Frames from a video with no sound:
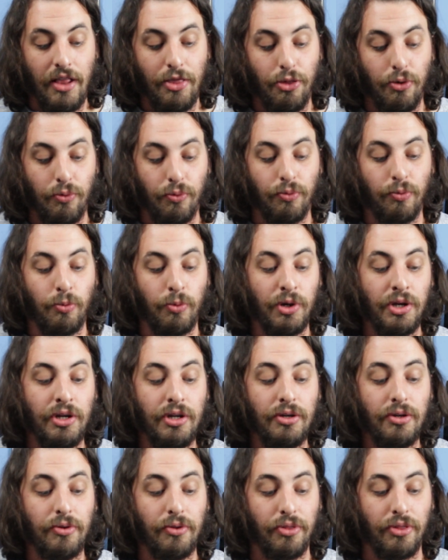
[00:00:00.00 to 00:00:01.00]
The
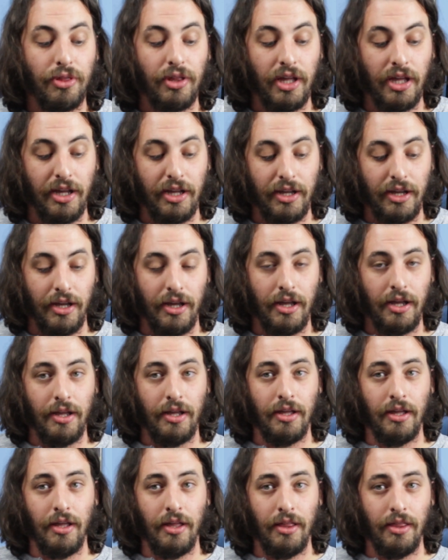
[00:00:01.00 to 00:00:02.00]
real thing
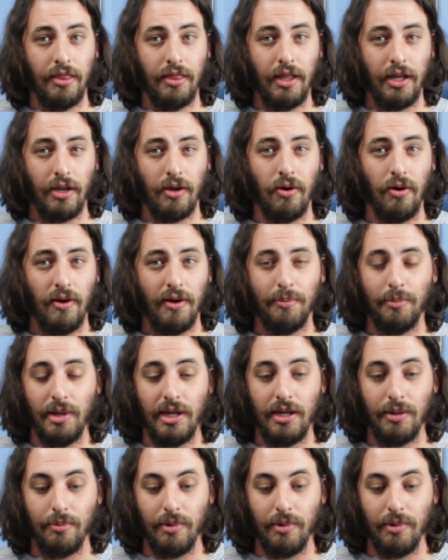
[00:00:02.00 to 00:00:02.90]
that caught me